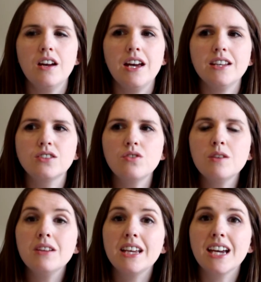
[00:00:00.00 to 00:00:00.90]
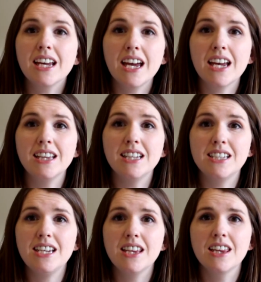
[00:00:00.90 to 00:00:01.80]
it's going to be like a kick in the
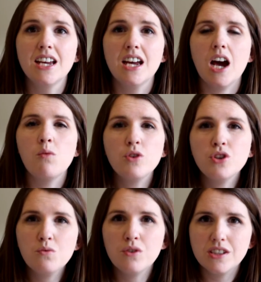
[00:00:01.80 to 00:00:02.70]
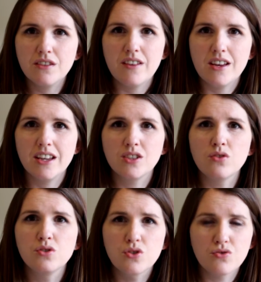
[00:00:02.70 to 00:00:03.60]
teeth. And what you want to feel is all
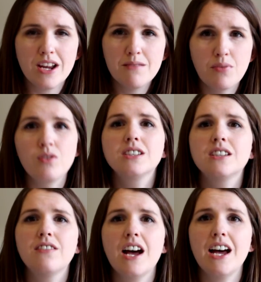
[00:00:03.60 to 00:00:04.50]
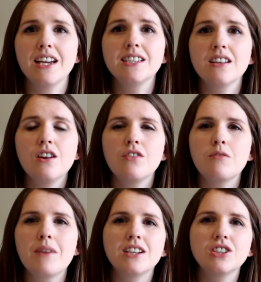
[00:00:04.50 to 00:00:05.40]
those great positive highs
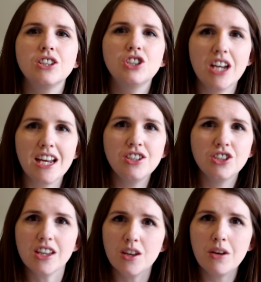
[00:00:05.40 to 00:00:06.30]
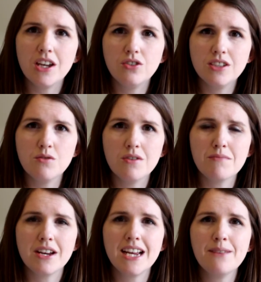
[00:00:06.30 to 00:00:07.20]
from actually changing the way you deal with
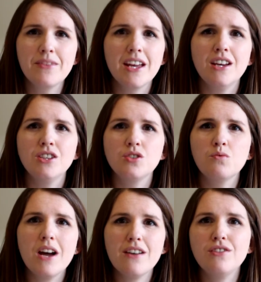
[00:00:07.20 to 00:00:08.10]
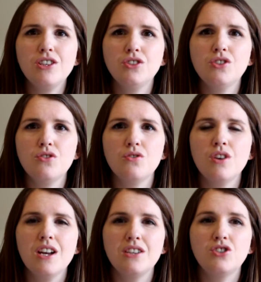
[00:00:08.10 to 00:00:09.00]
money. So whatever you
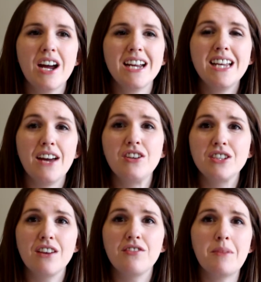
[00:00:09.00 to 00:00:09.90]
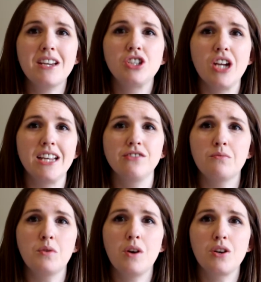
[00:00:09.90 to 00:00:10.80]
do, try and give yourself the best chance
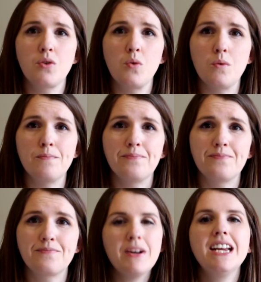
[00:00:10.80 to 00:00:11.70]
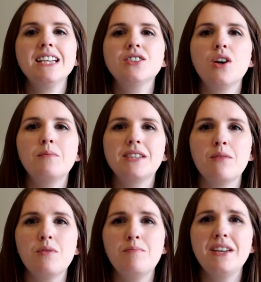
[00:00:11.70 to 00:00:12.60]
from the word go. My next top
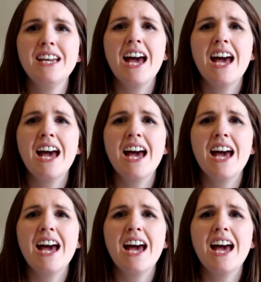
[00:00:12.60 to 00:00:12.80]
tip would be,